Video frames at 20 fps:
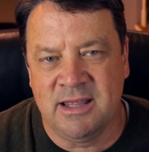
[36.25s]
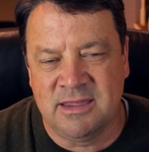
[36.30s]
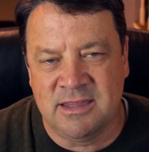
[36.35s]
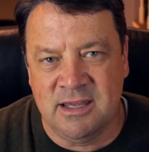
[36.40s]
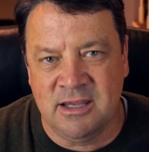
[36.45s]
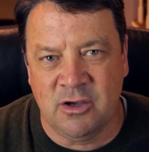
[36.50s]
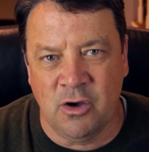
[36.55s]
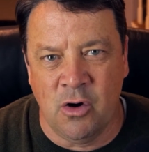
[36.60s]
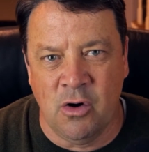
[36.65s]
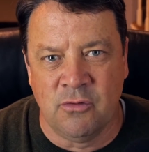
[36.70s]

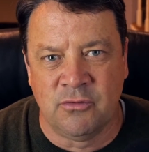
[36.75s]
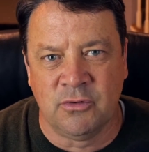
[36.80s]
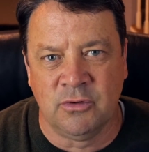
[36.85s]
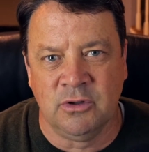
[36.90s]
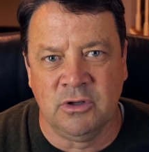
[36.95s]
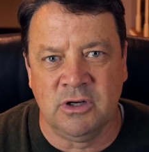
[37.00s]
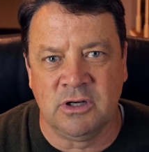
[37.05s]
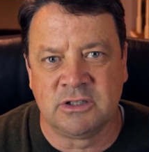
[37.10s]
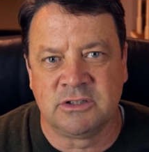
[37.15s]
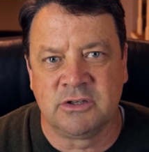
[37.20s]
think,
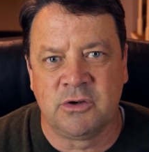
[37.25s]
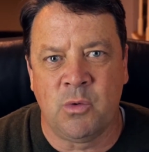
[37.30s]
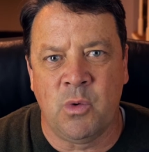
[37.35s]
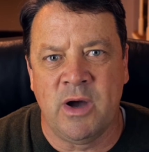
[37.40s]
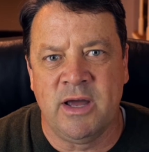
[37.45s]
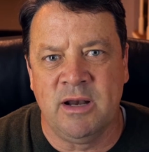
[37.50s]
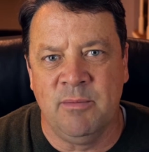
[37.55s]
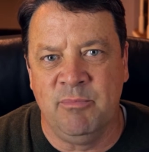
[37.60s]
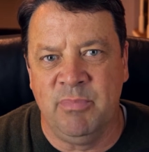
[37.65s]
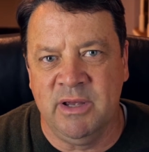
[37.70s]
overlooked
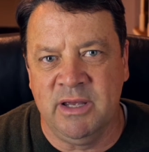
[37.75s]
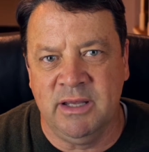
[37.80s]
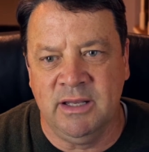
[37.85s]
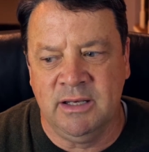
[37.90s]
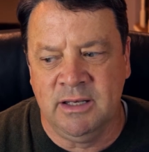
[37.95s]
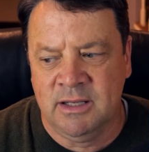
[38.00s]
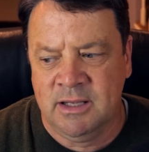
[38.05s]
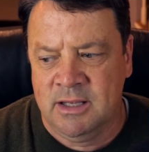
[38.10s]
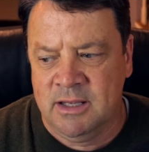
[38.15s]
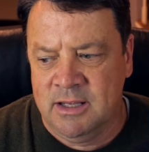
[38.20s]
quite a bit,